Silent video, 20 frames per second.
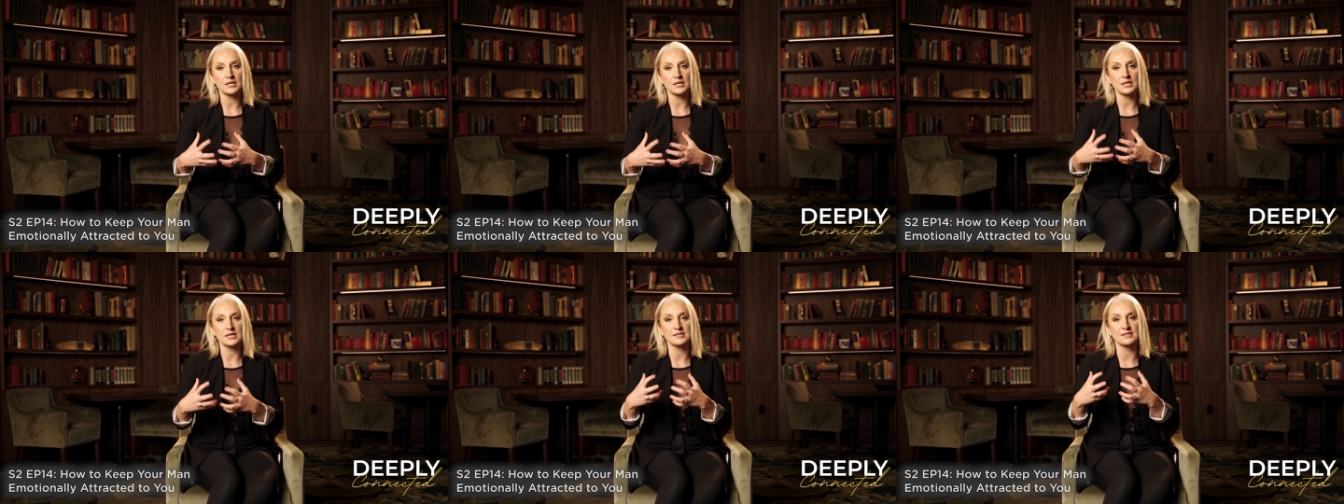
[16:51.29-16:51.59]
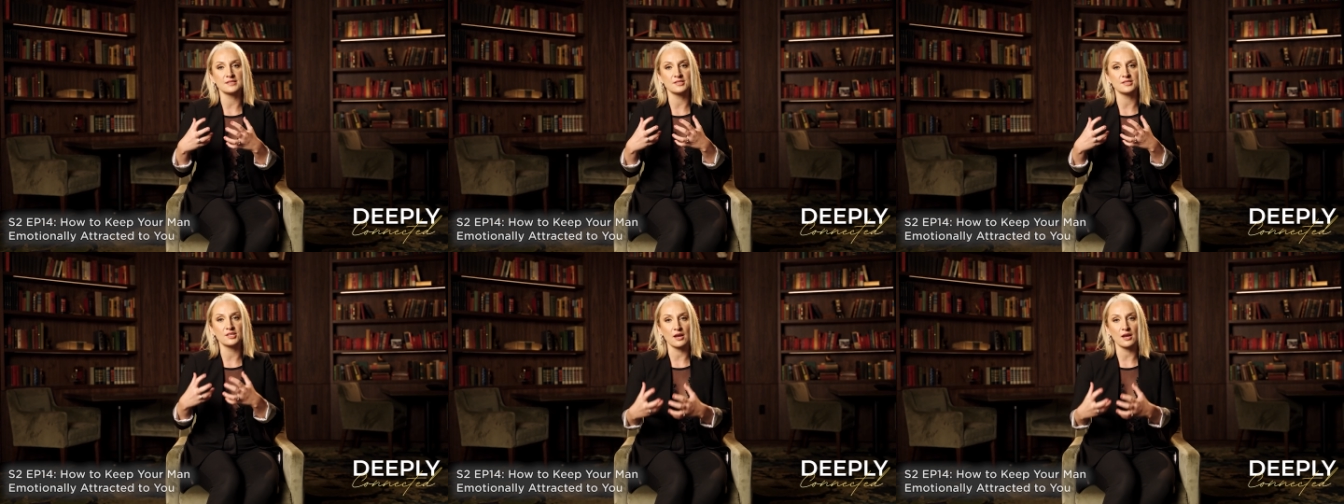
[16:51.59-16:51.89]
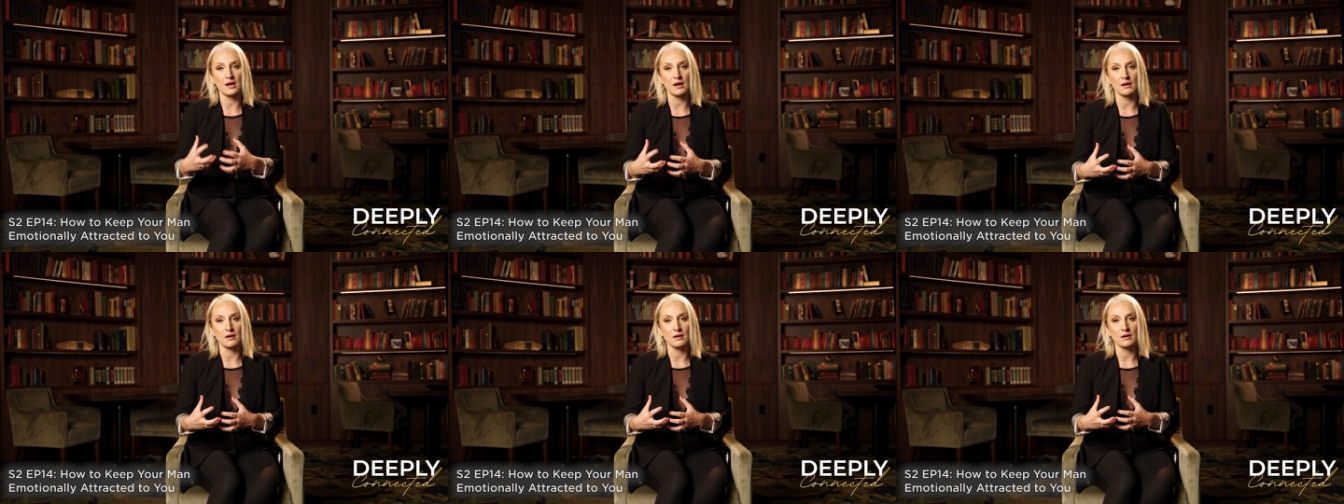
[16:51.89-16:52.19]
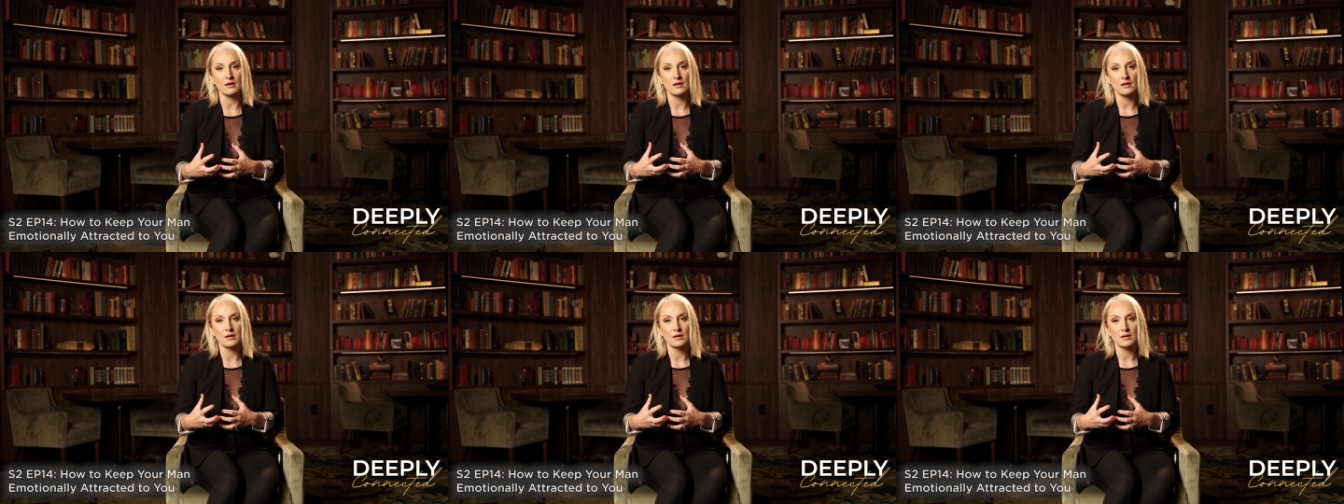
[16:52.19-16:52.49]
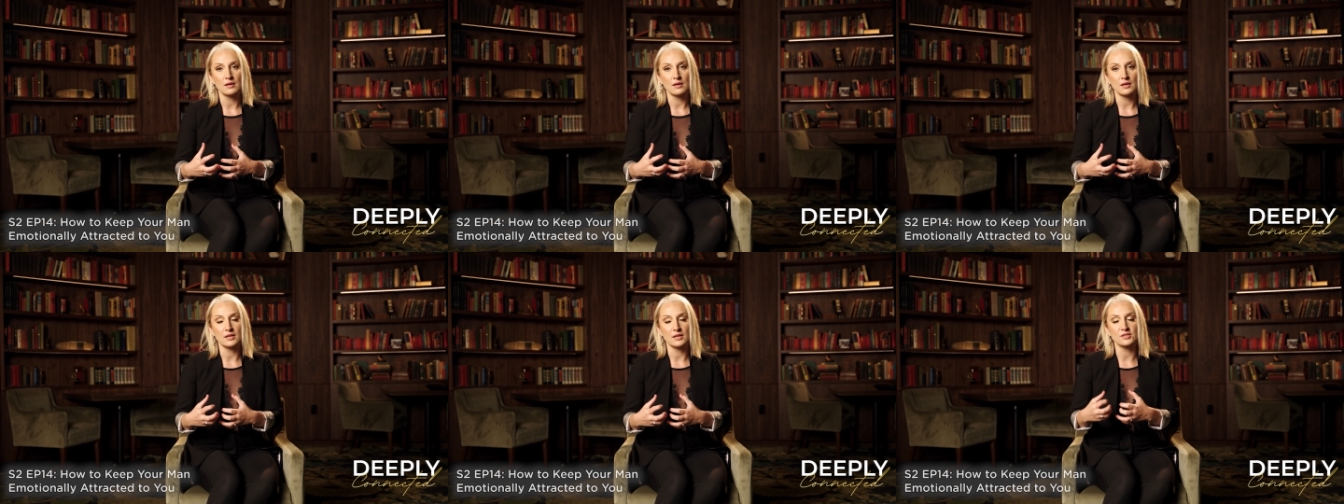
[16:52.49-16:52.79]
It's there.
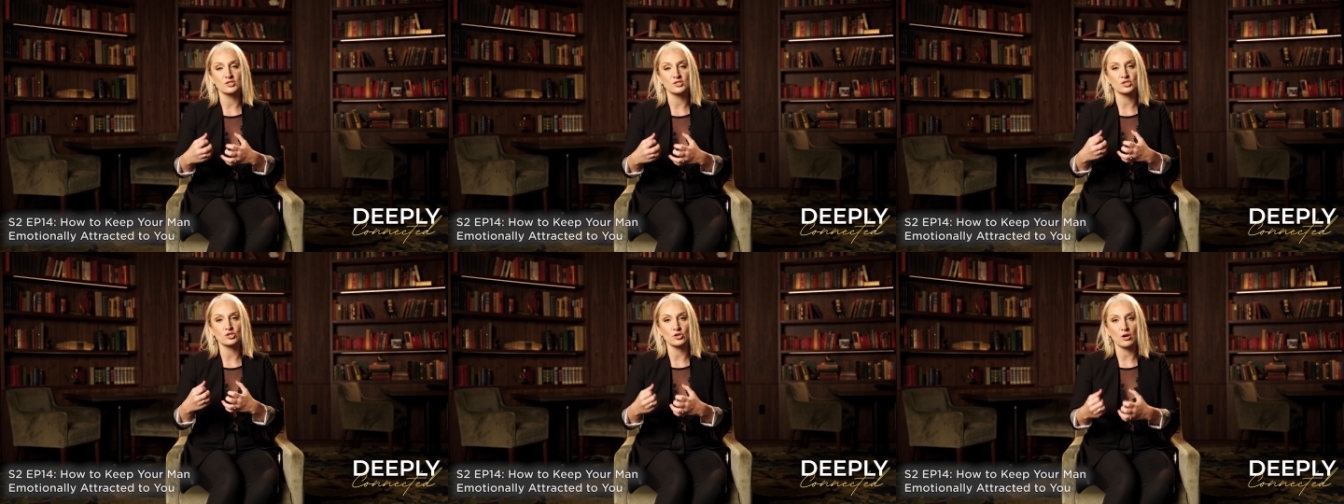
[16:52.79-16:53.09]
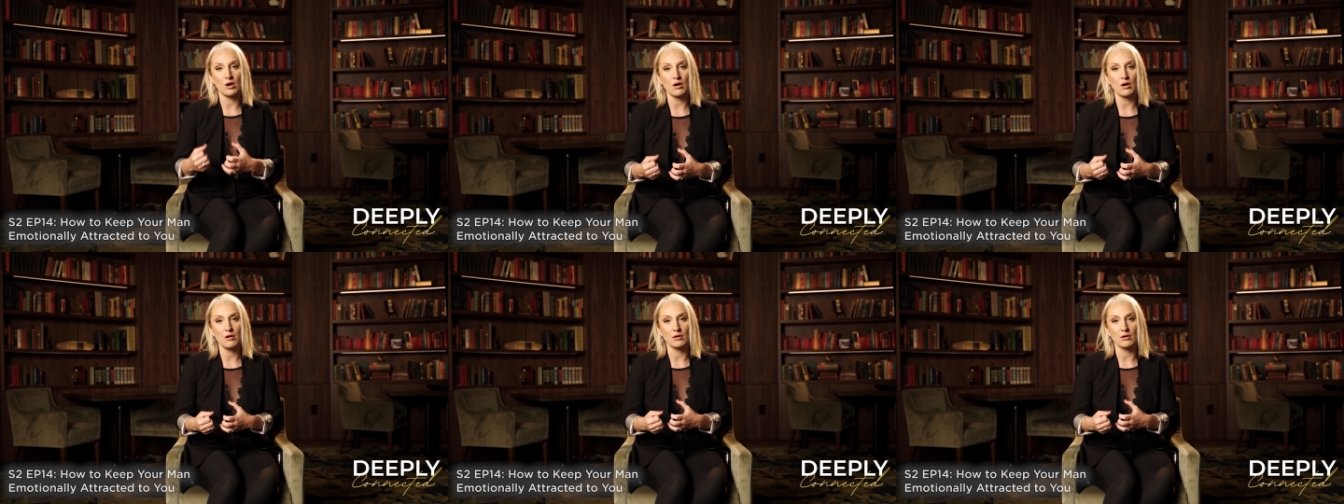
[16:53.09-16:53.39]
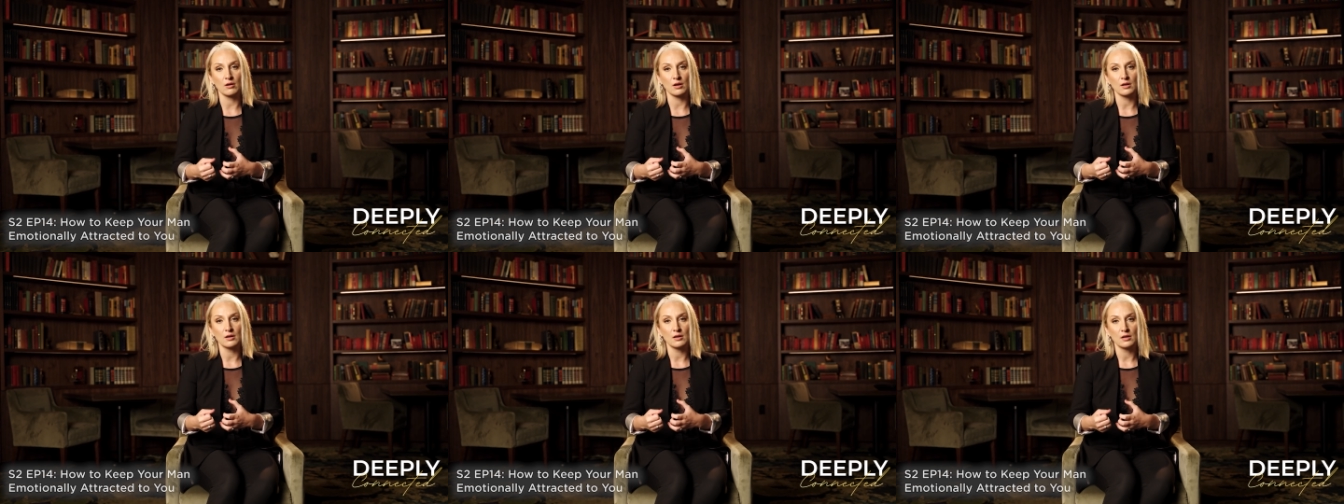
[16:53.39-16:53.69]
It's strong.